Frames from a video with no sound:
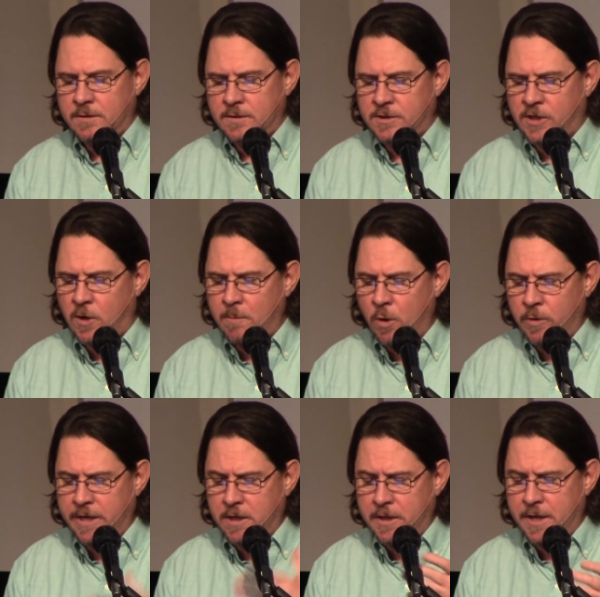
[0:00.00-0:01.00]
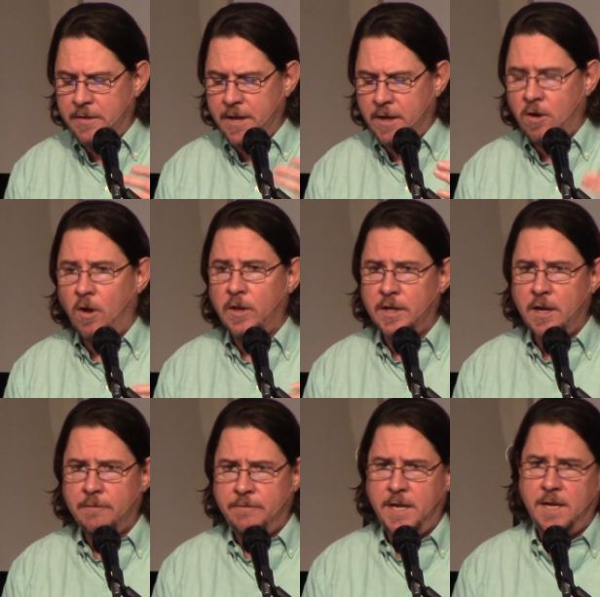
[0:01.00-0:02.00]
ceremonially they call it
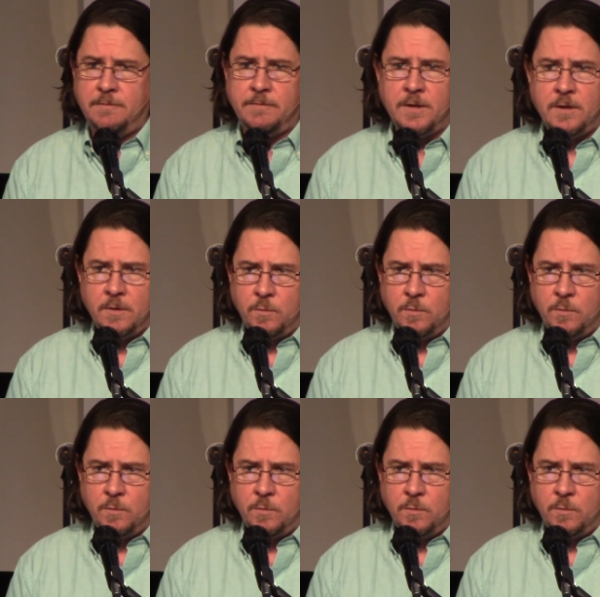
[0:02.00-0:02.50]
Aviv,